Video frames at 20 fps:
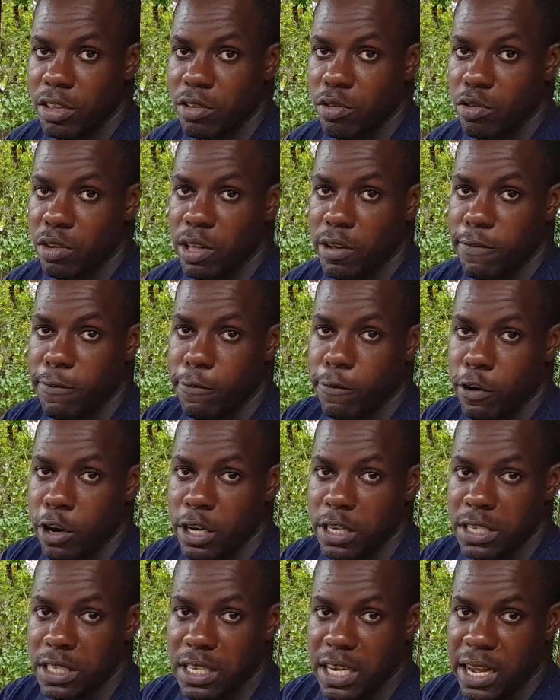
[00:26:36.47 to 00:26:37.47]
to the
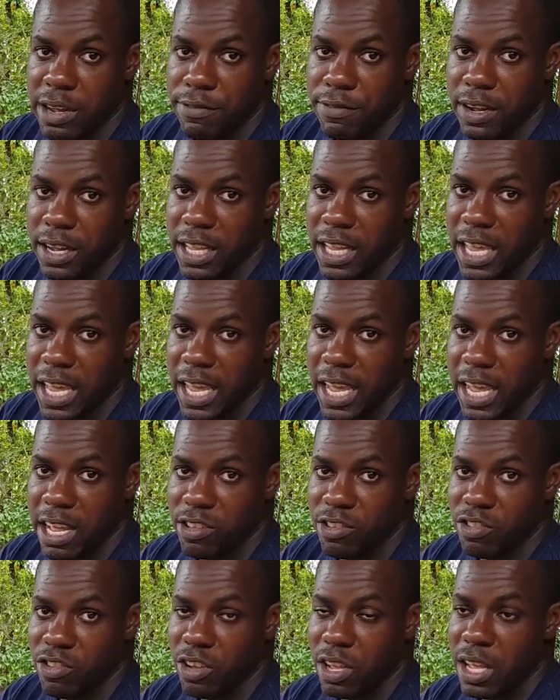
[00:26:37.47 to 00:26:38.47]
front of a
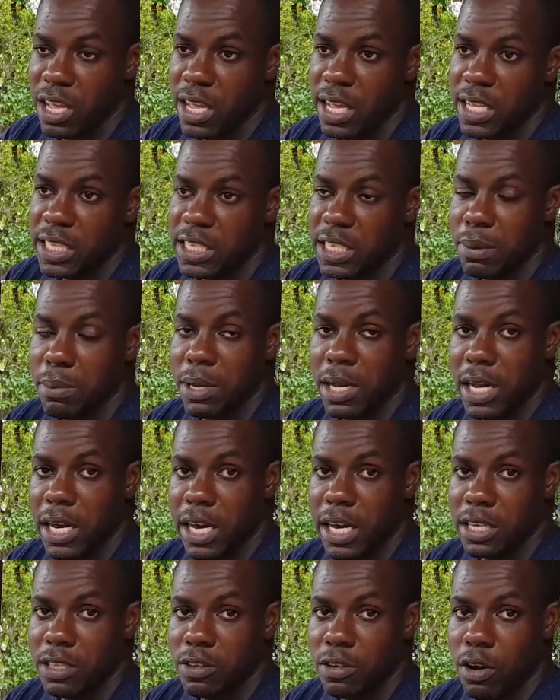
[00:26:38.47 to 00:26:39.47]
cage,
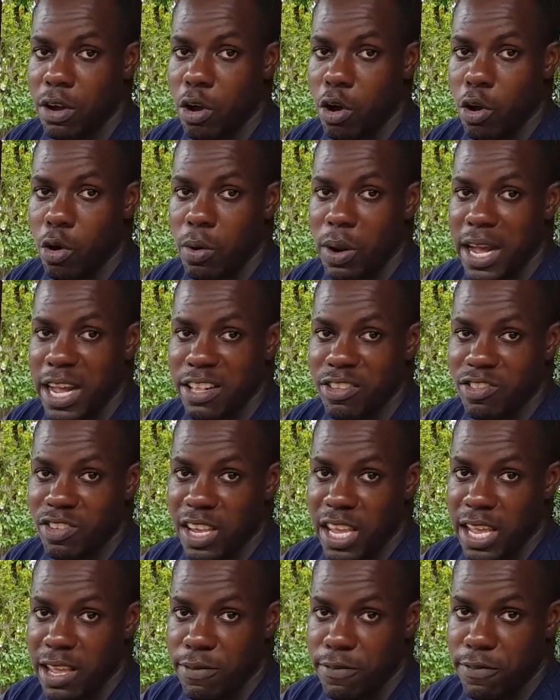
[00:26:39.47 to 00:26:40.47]
similar to how a
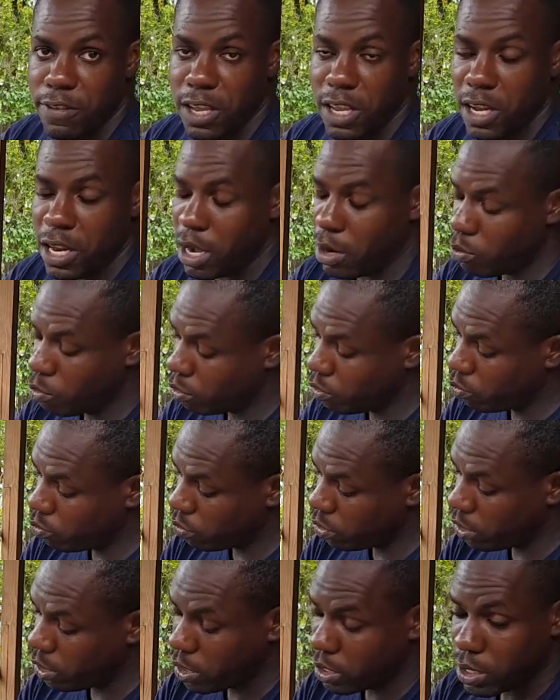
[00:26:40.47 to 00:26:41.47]
J feeder
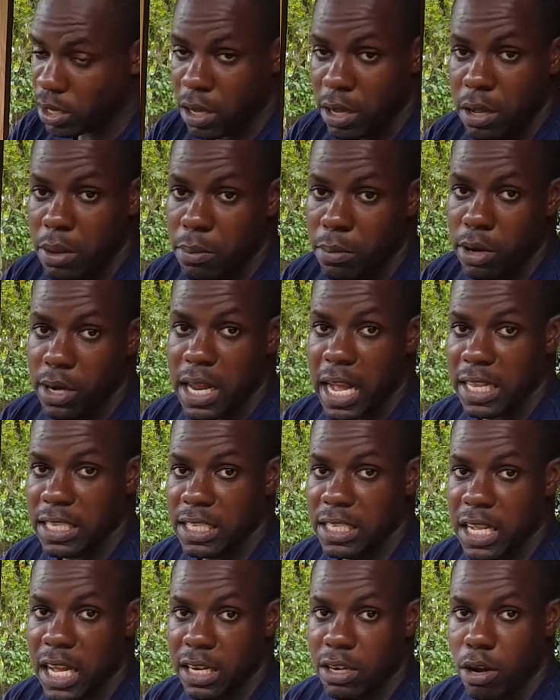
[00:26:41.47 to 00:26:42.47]
would work. But
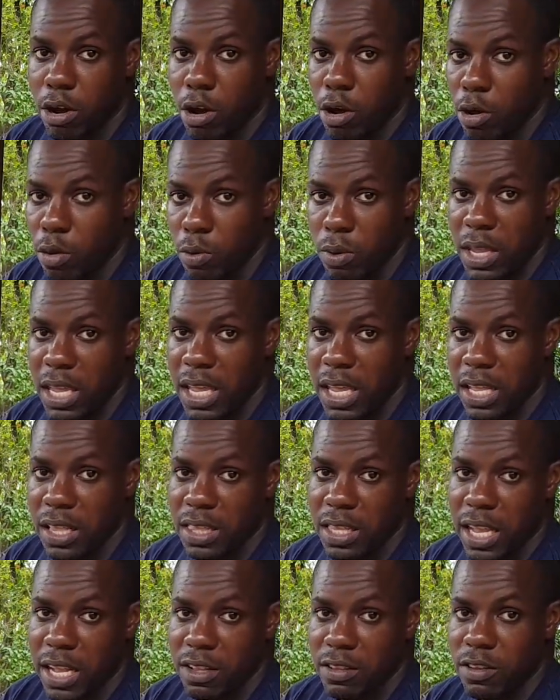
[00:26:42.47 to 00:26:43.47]
that's not how we
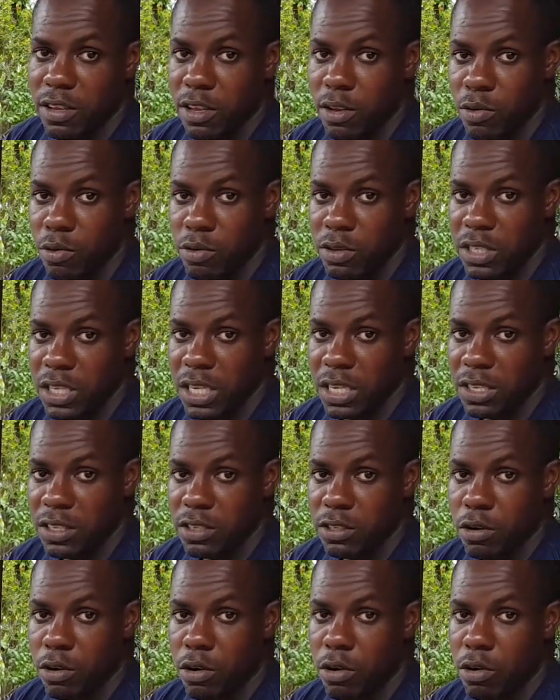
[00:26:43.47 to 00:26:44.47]
intend to use it,
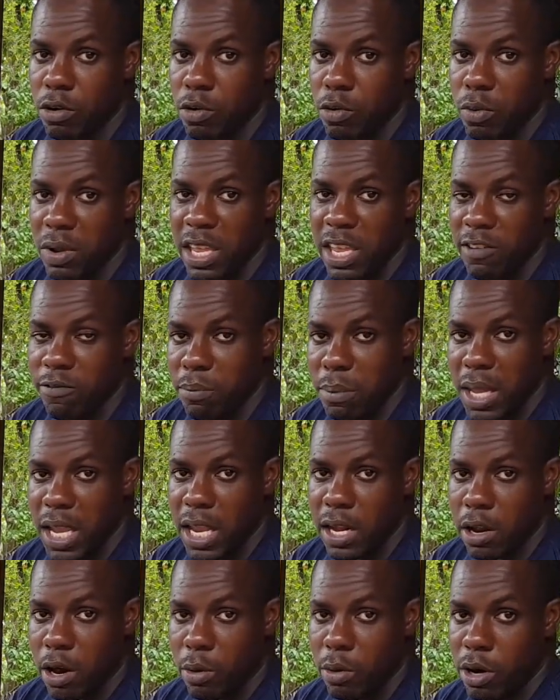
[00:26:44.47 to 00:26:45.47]
so we've
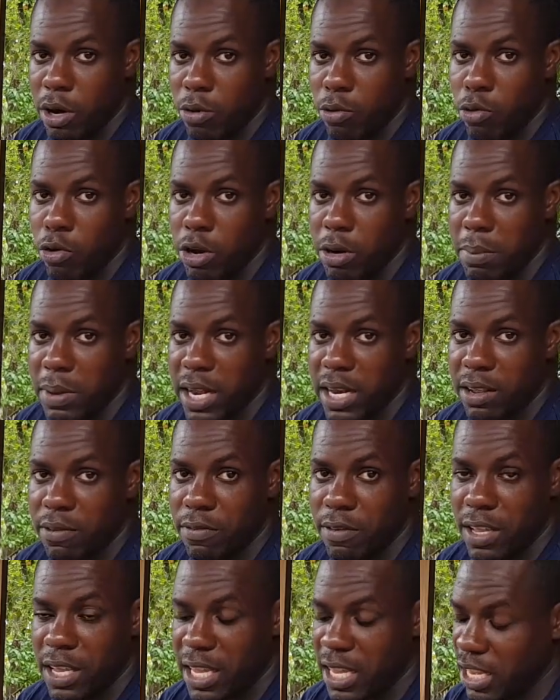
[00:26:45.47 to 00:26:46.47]
made our own
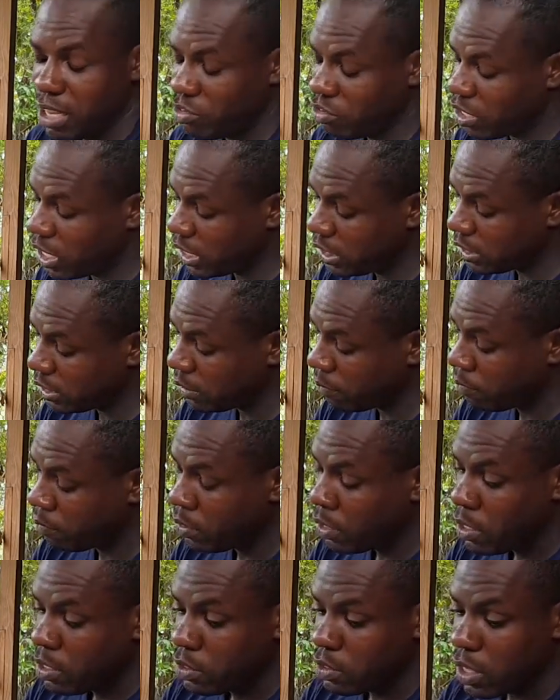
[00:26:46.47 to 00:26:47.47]
modifications.
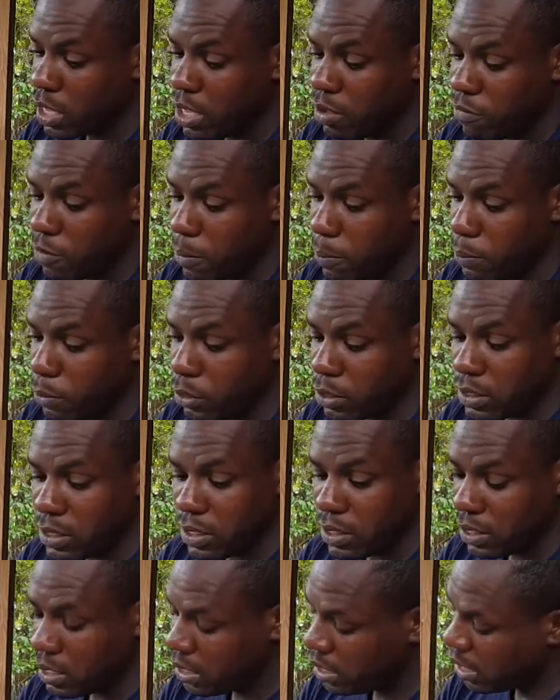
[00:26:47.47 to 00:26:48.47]
So if you put
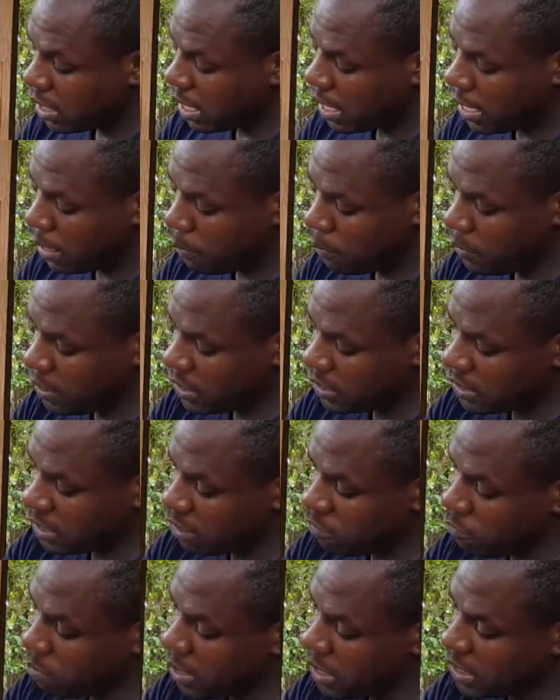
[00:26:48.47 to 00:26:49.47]
a piece
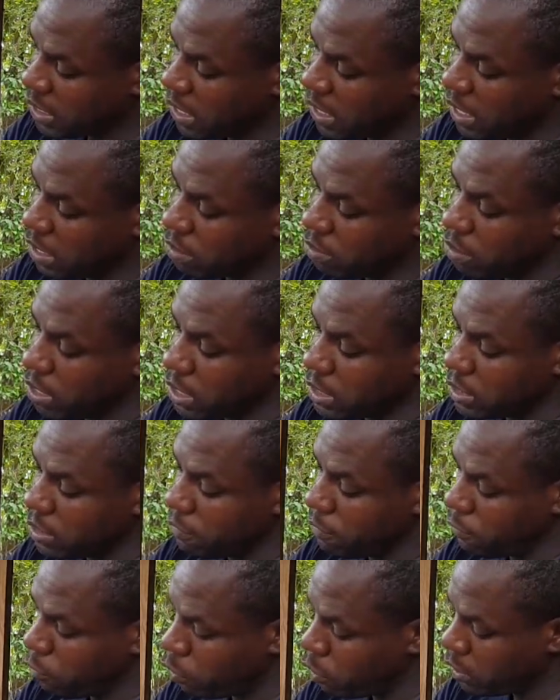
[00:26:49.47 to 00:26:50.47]
of metal across
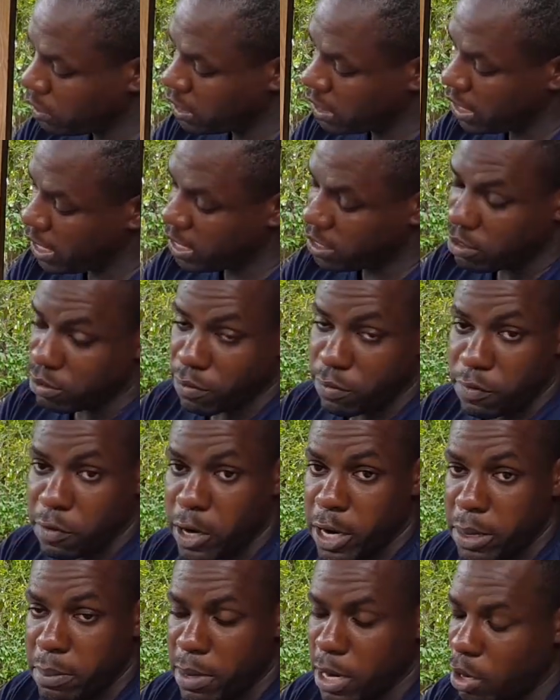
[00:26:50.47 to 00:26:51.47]
the front here to
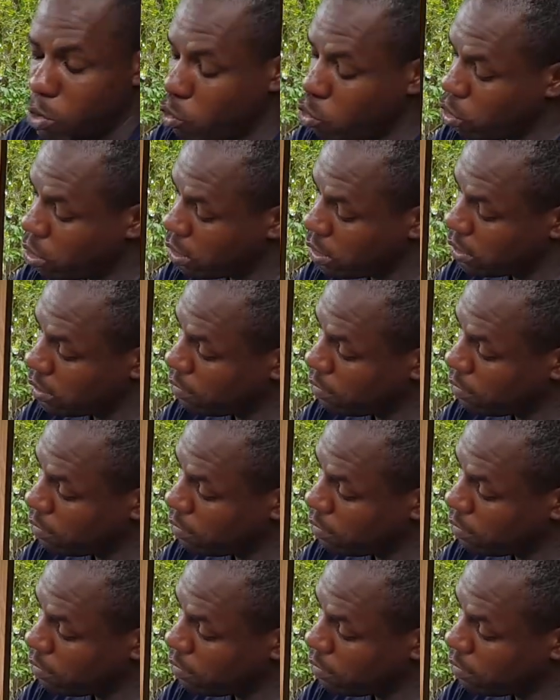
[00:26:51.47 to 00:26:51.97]
form a hook,